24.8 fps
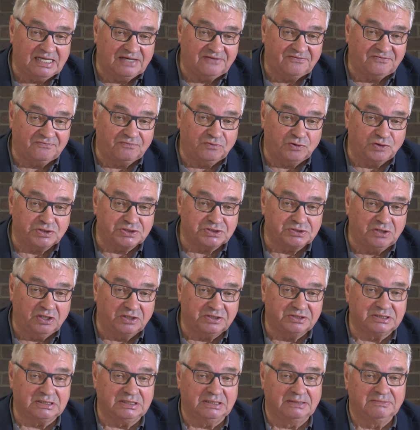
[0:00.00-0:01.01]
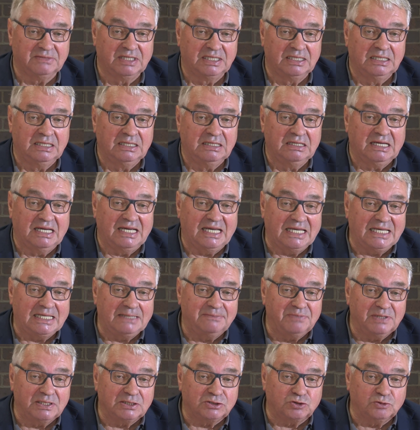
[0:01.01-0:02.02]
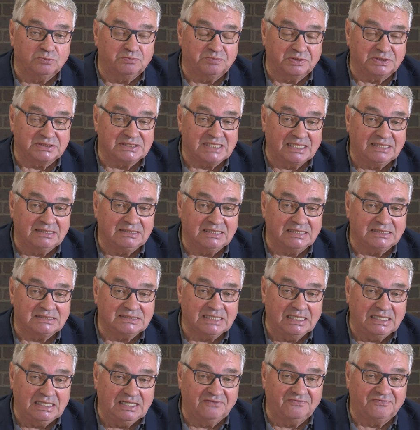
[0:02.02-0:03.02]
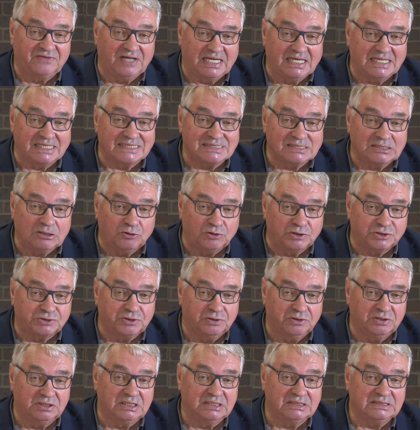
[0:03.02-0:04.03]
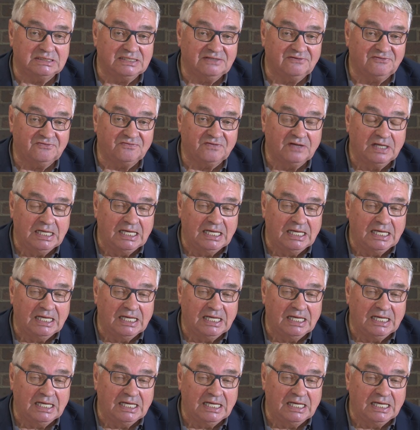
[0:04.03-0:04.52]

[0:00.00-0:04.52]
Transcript: left was not able to present itself as an alternative,